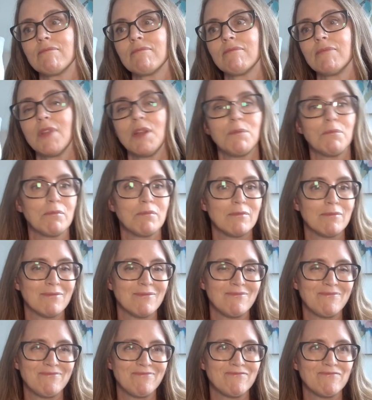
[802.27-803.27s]

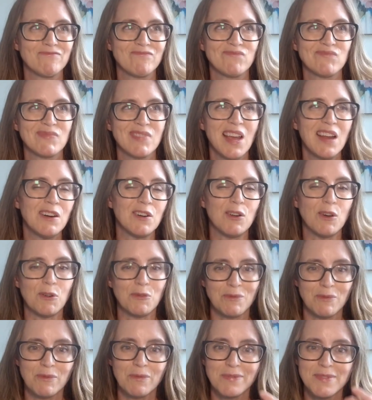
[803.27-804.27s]
I don't
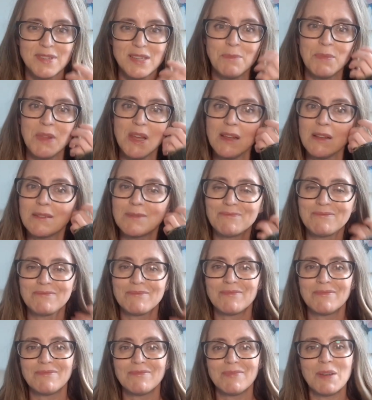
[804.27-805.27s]
know, something
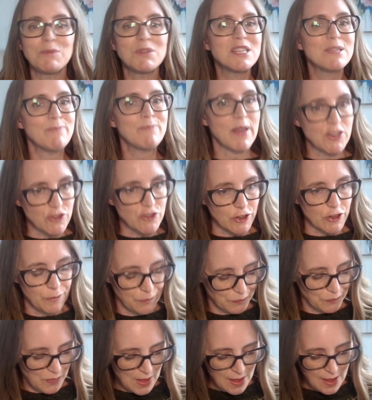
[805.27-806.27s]
that was special.
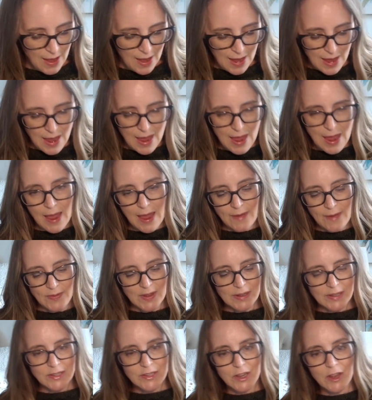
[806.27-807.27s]
And
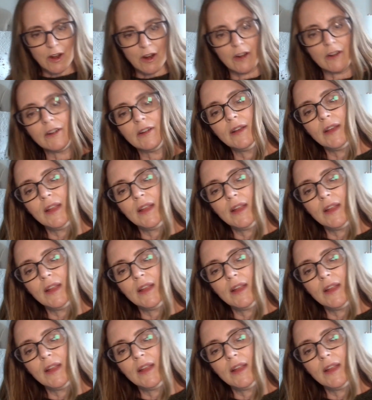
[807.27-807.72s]
this yarn